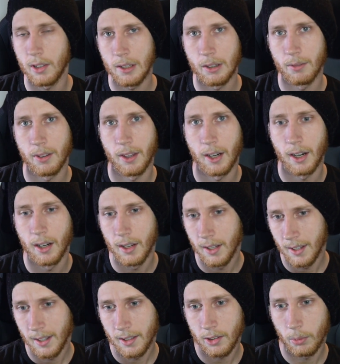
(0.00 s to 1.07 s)
over there.
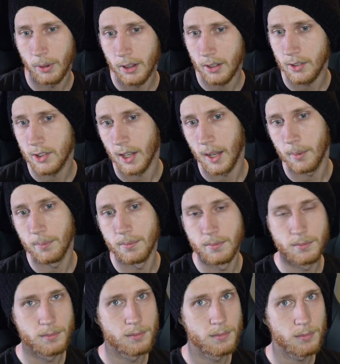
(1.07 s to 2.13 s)
It's a really good time.
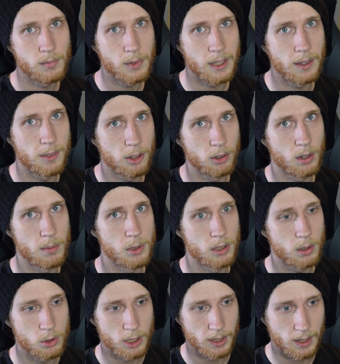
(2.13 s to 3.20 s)
Link in the description.
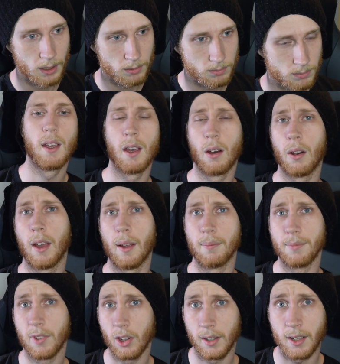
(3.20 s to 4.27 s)
Go check it out. Okay,
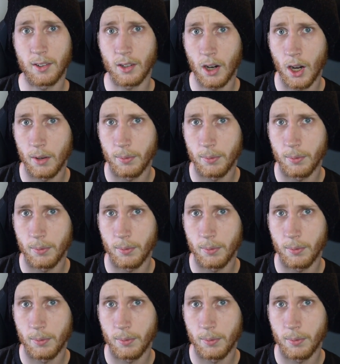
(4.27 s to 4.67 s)
so let's start off with